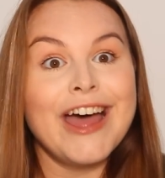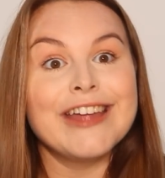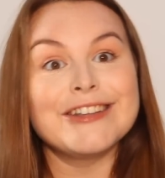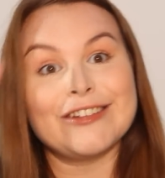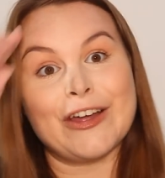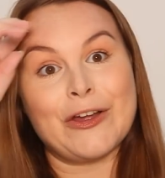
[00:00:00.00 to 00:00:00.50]

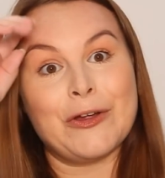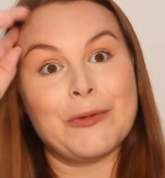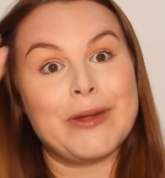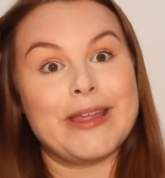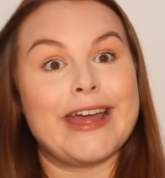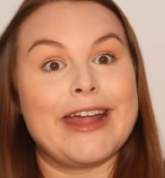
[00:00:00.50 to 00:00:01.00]
So
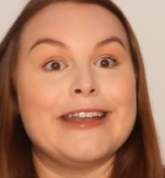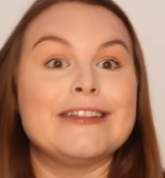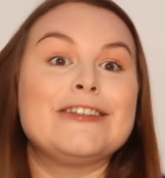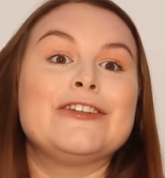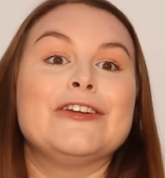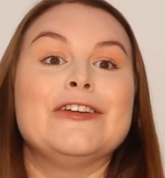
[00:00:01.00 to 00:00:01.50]
we then
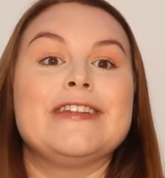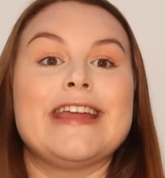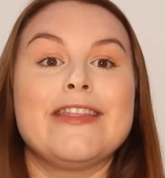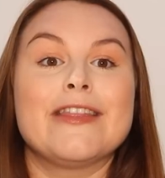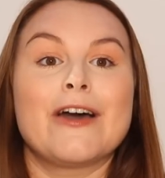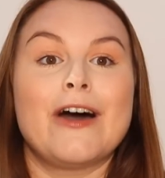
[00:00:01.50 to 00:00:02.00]
stood
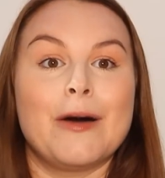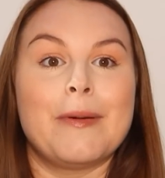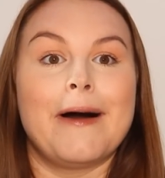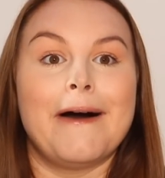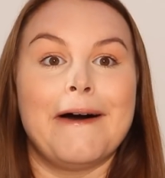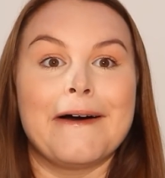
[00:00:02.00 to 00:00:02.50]
in the car
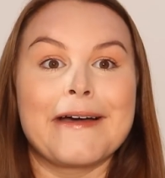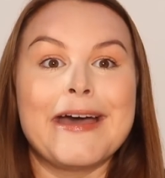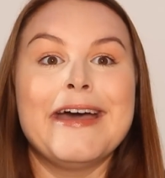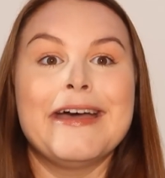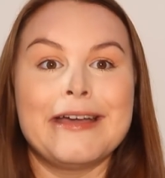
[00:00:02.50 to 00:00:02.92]
park